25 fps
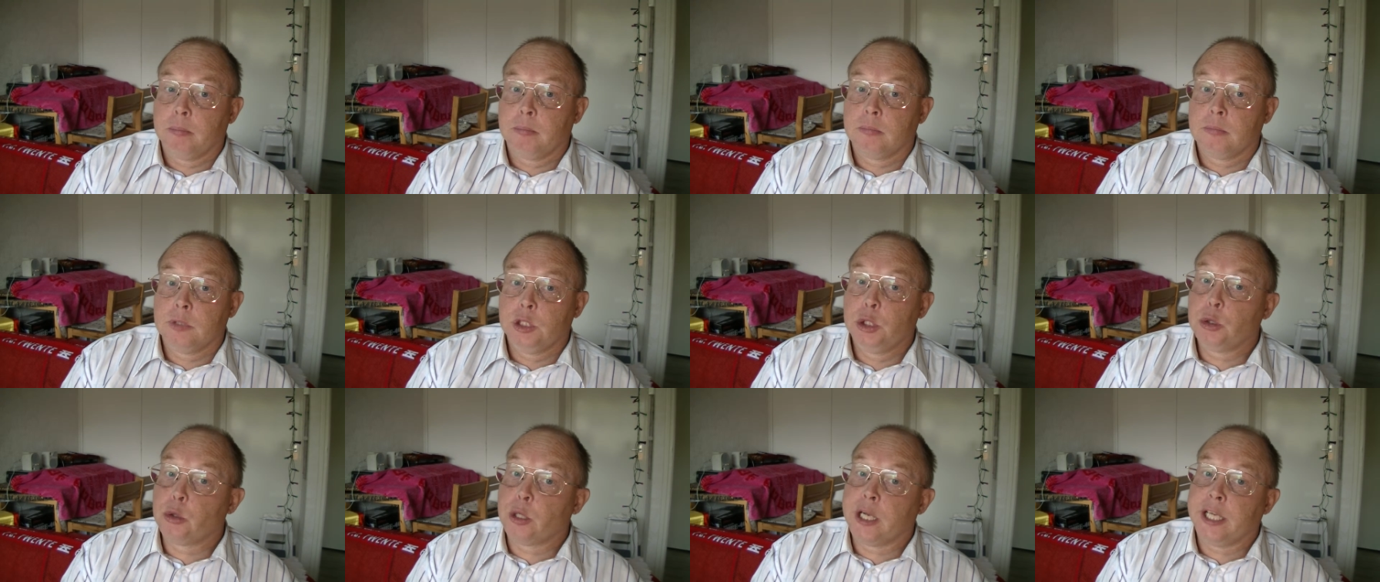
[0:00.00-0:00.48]

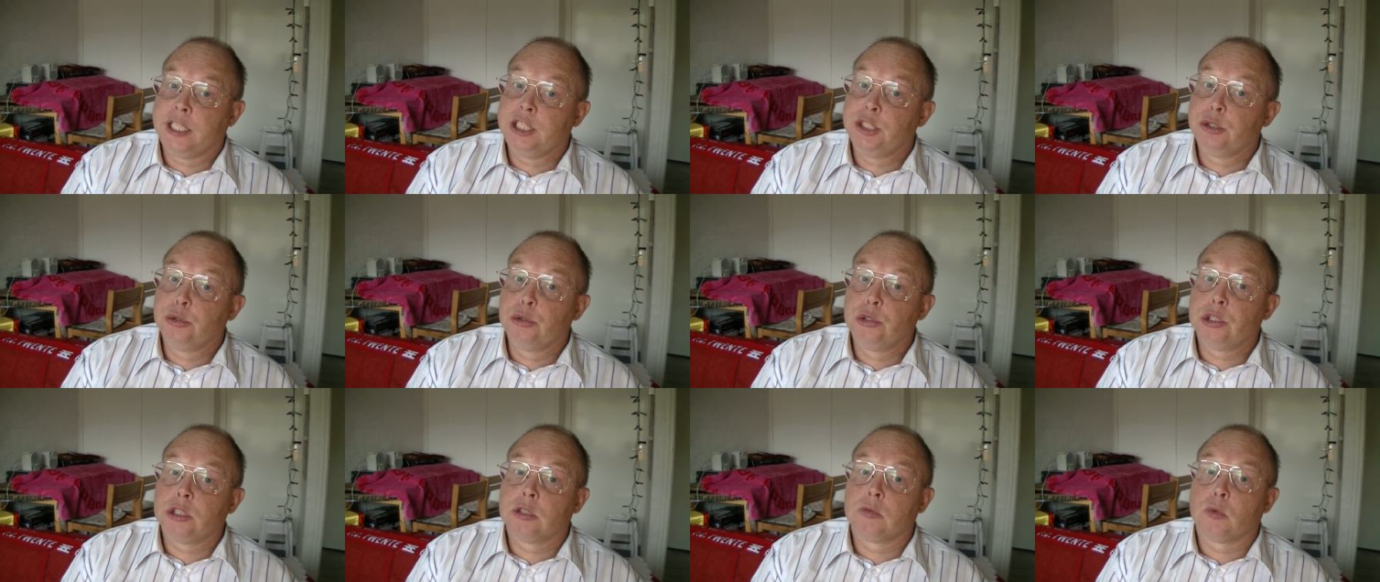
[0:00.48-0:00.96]
you can
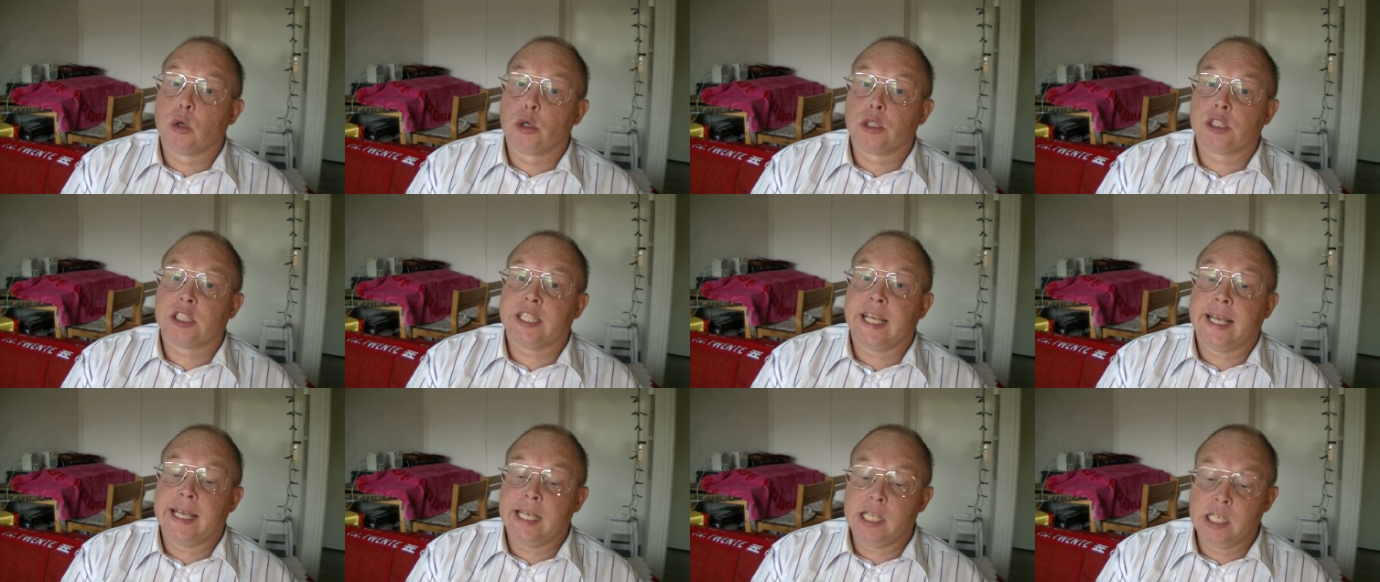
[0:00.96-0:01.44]
use the word
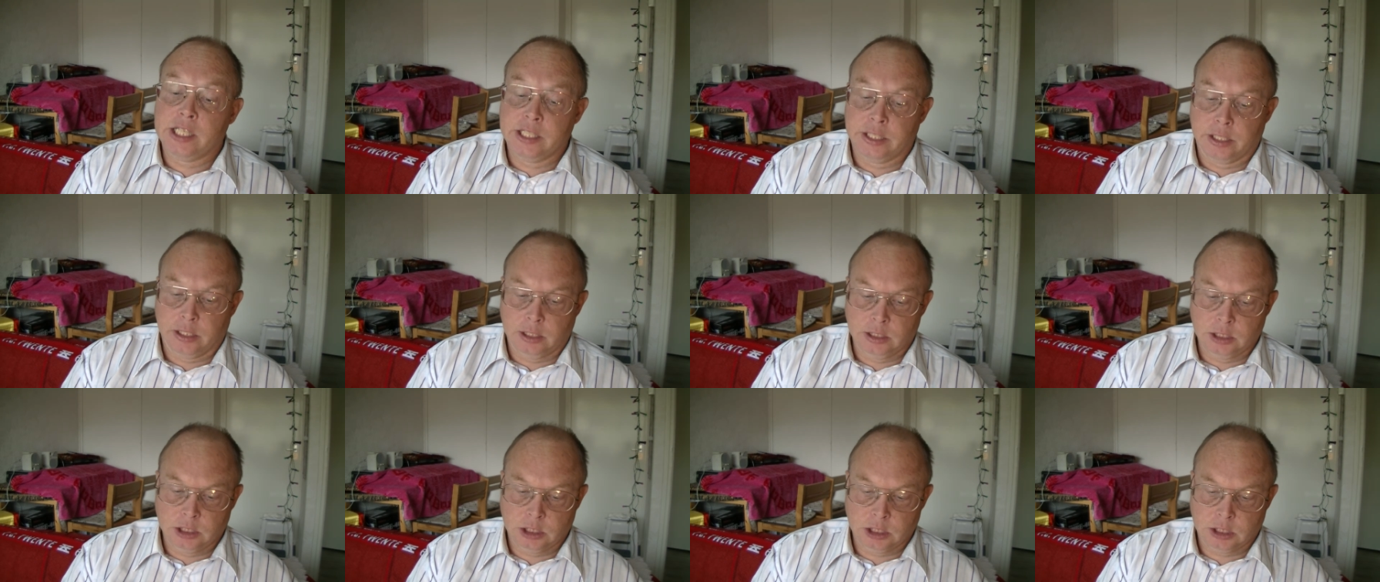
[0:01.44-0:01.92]

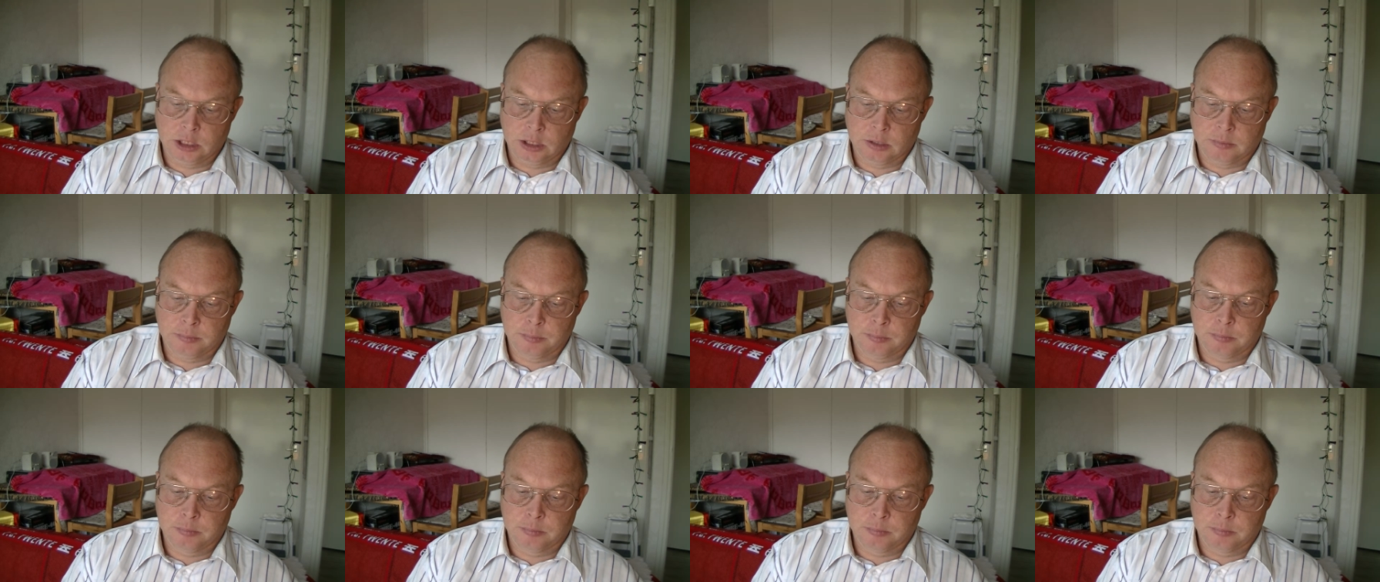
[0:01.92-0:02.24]
aliens.